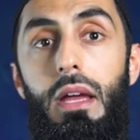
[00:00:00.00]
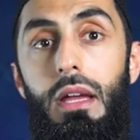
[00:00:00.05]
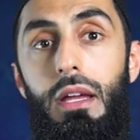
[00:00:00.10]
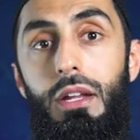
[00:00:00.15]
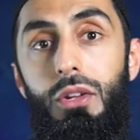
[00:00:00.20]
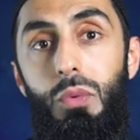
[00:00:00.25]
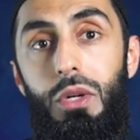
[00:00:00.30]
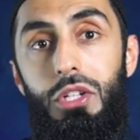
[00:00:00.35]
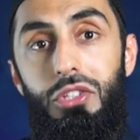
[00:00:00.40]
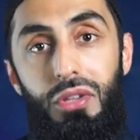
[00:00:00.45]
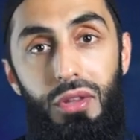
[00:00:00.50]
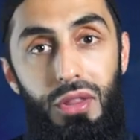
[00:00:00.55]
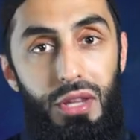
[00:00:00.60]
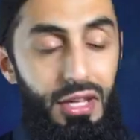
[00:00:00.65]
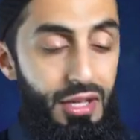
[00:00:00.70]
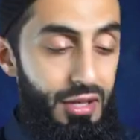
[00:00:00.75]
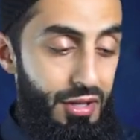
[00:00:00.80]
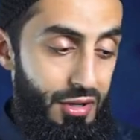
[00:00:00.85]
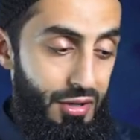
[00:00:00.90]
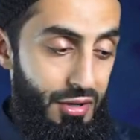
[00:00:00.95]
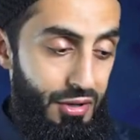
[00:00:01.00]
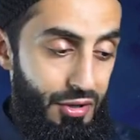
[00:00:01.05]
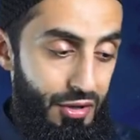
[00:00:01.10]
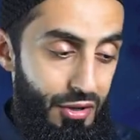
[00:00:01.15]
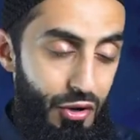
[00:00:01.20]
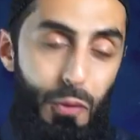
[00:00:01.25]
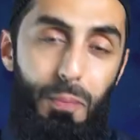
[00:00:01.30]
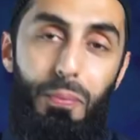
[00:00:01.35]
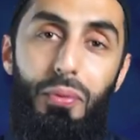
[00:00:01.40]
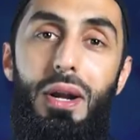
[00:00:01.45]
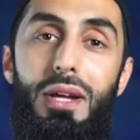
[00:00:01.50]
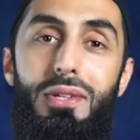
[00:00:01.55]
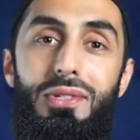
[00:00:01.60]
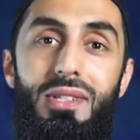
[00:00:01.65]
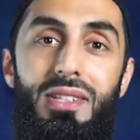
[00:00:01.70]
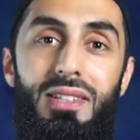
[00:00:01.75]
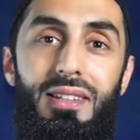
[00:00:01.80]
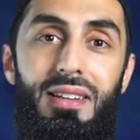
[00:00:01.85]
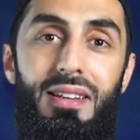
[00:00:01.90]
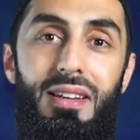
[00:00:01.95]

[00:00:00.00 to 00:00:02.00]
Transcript: in which the oppressed